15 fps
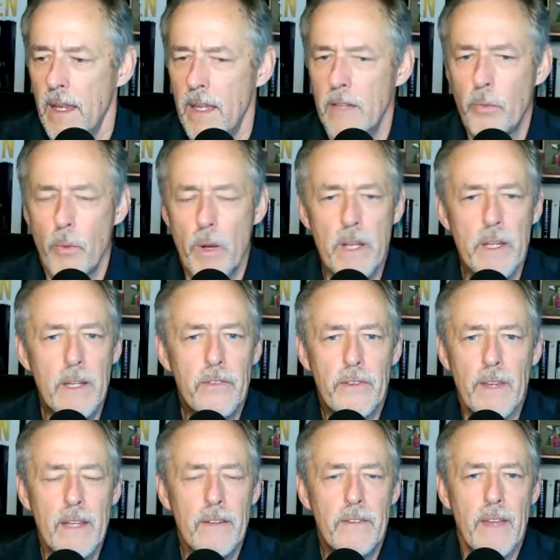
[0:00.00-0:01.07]
It's one of these
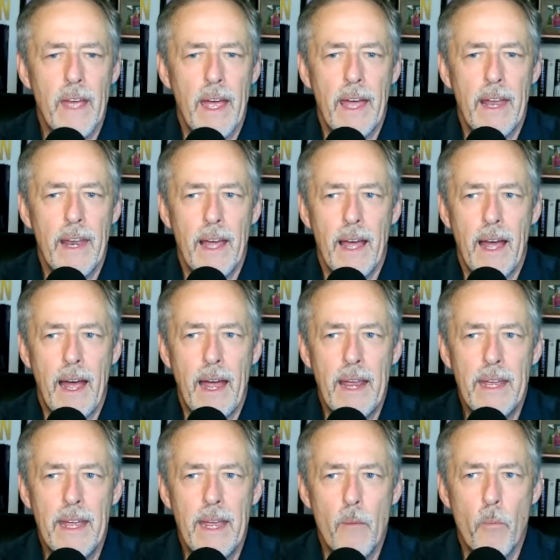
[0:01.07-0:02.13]
things that
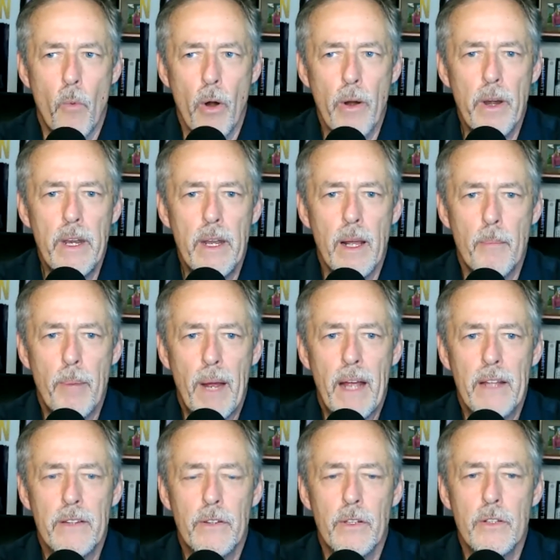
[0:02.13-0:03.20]
I am worried
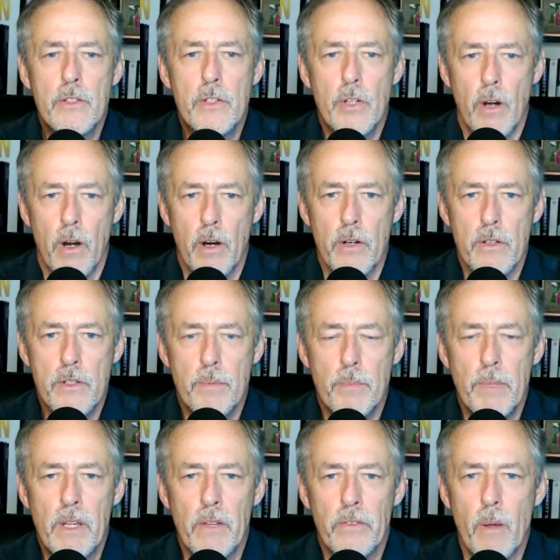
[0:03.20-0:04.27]
about the church
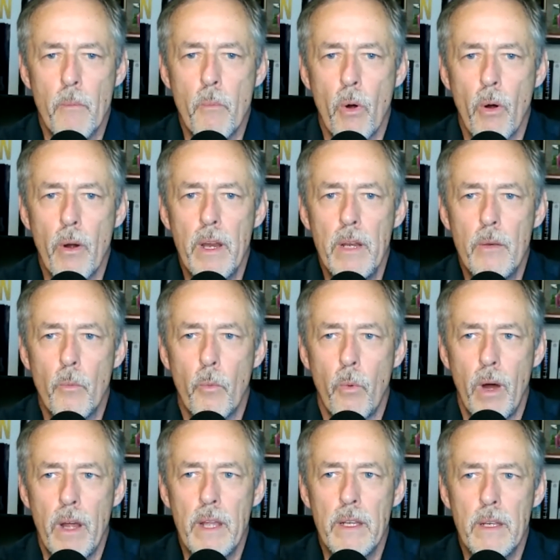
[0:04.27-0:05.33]
because I'm worried
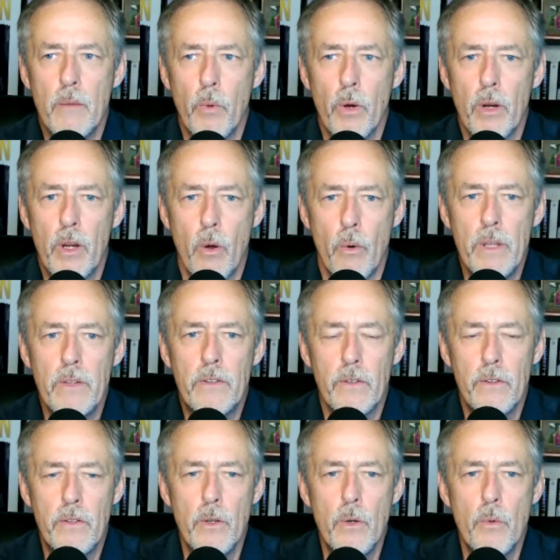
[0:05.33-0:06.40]
what we're going
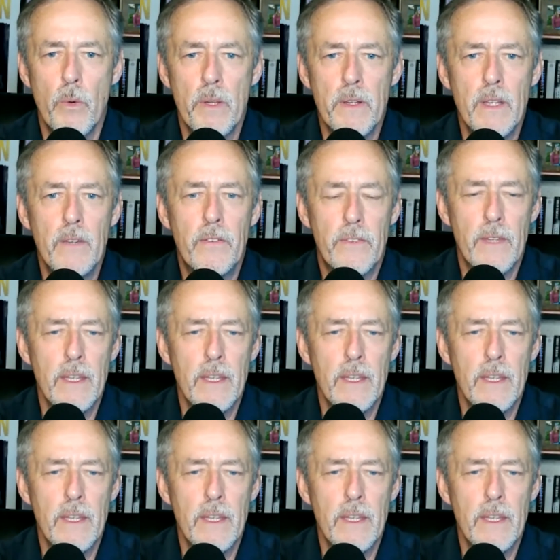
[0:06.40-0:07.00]
to do when these